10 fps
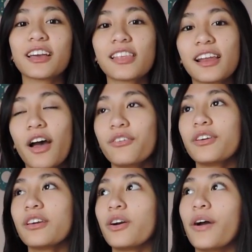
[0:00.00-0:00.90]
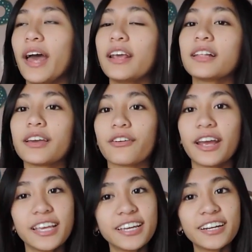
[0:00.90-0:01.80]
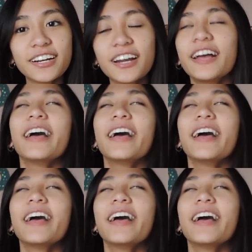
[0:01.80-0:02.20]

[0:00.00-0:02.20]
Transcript: checked that out, you can go ahead and click right here.